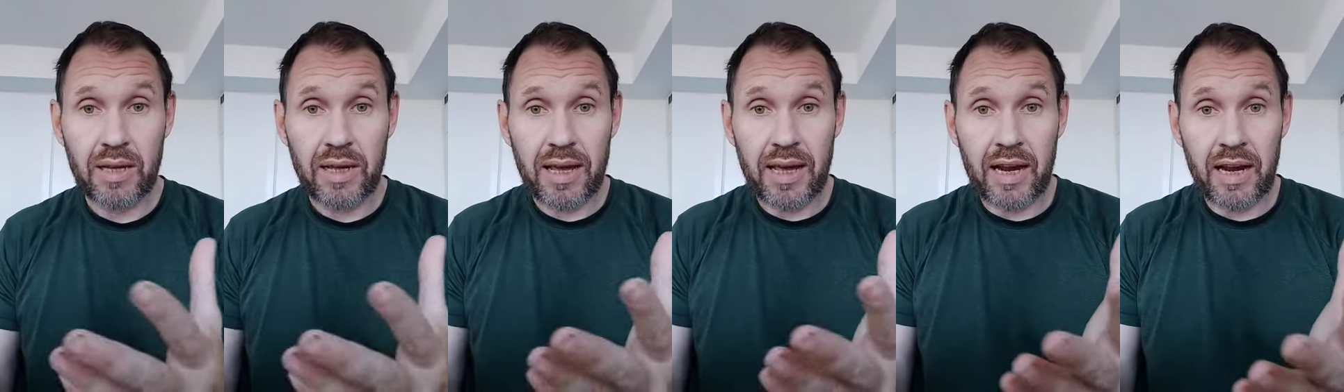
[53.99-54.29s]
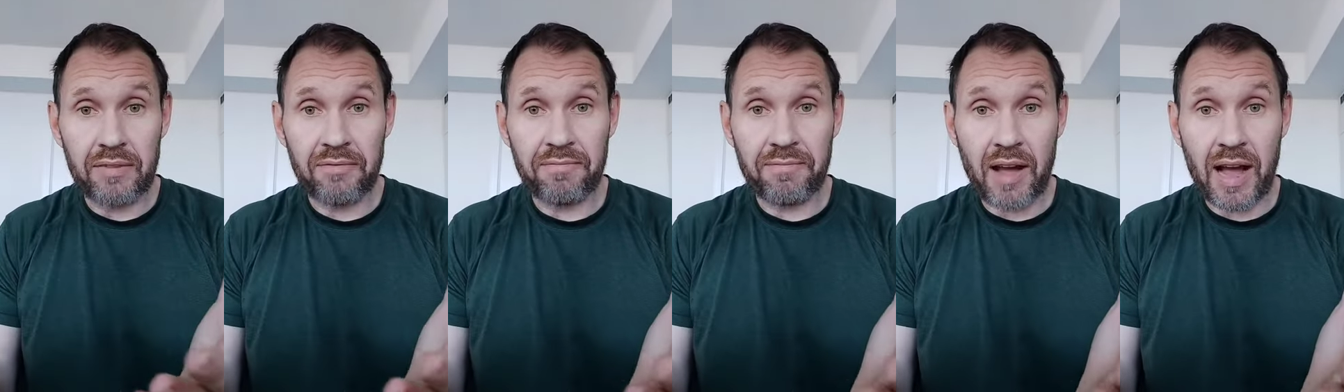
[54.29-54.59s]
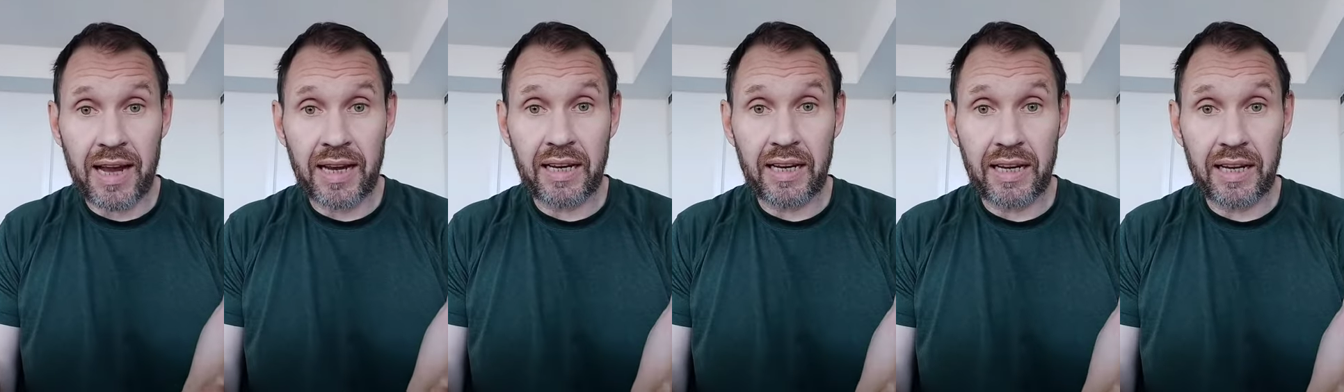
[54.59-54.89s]
And I'm
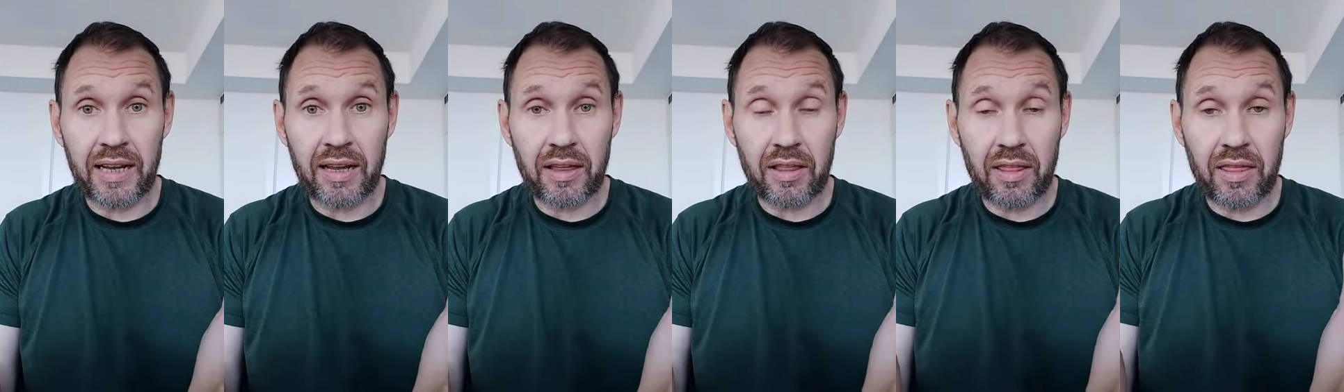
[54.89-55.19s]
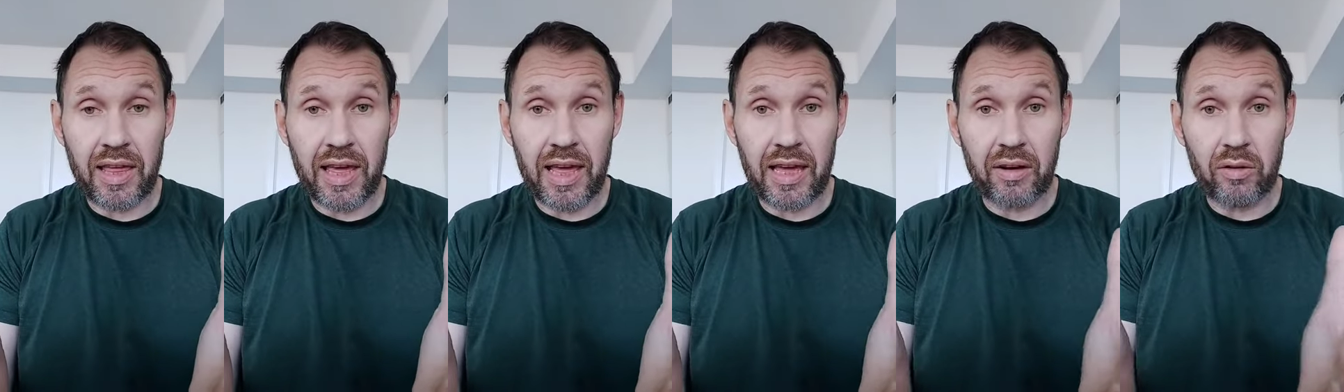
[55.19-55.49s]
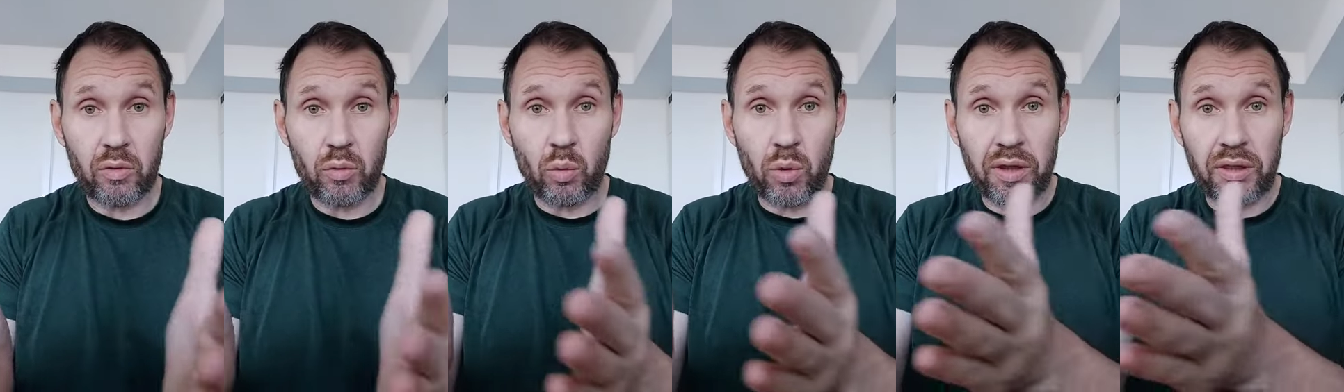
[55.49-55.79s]
finding that
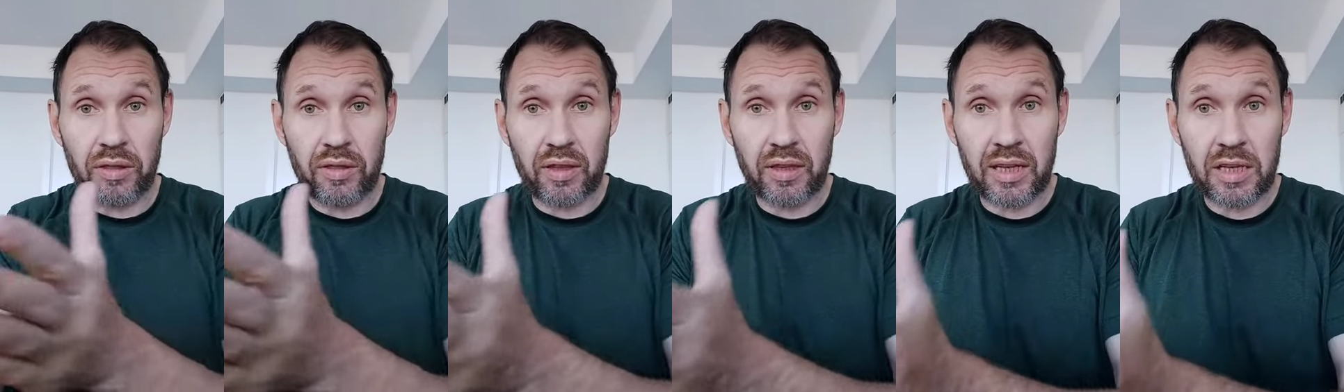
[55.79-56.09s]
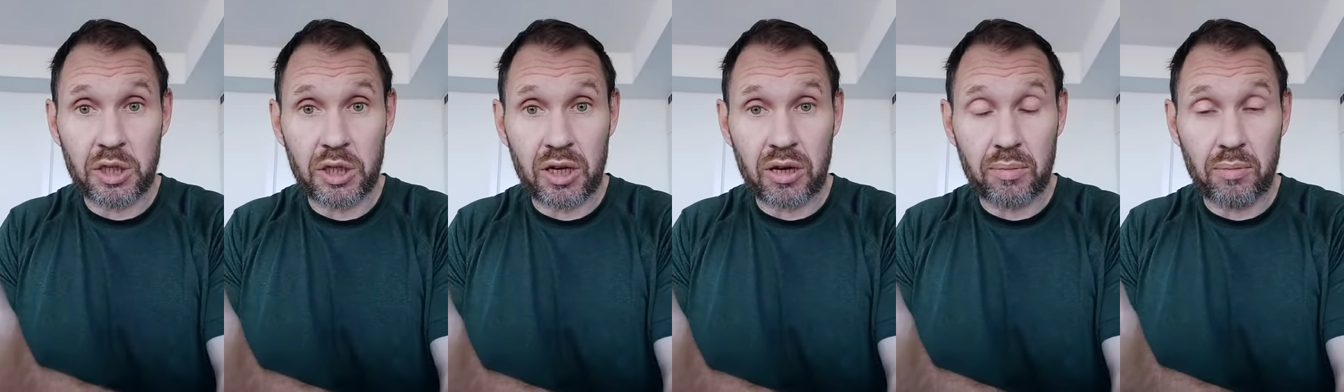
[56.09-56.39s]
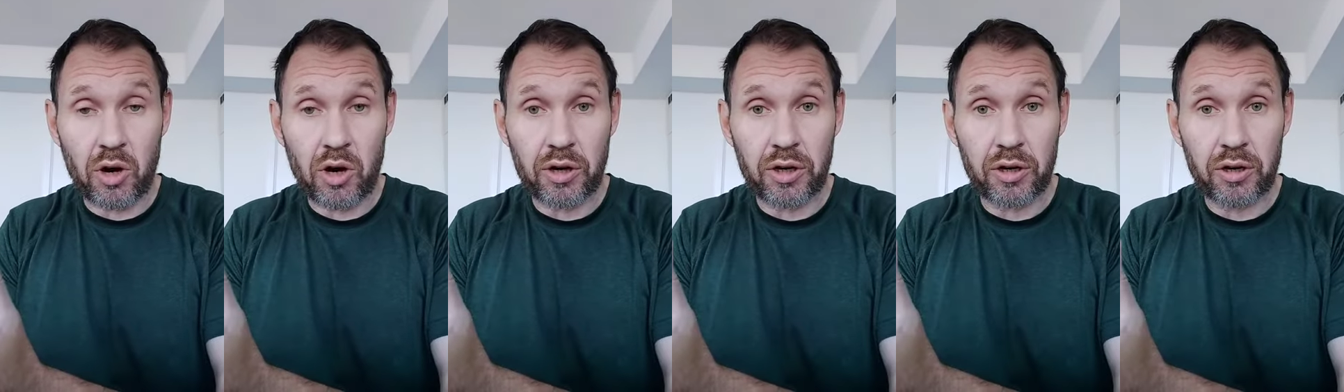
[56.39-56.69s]
with the Legendary
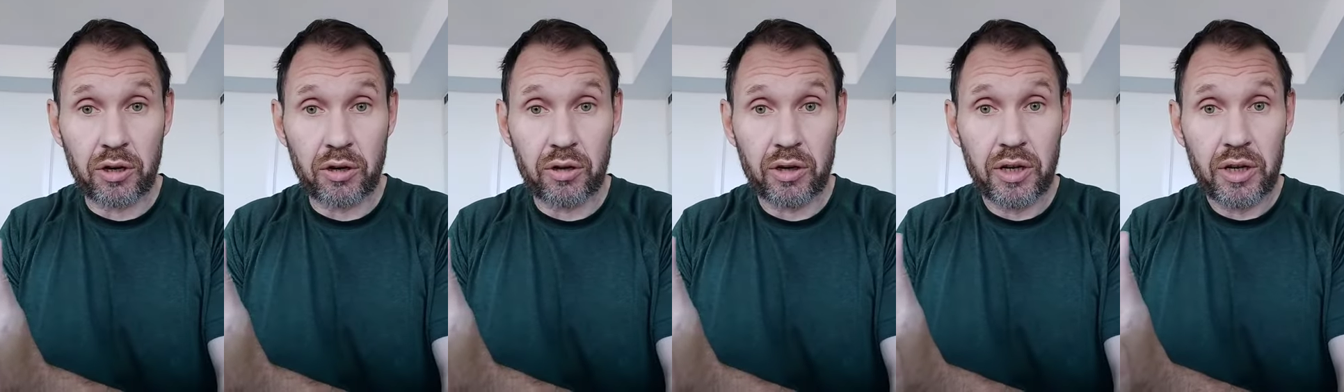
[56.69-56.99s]
Marketer,